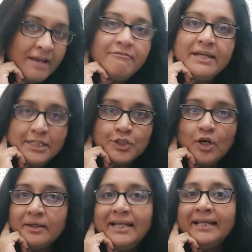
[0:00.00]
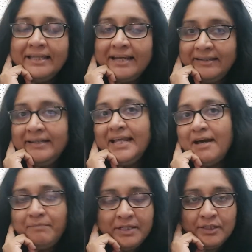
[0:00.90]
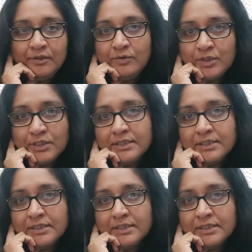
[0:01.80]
very strongly. And that did happen through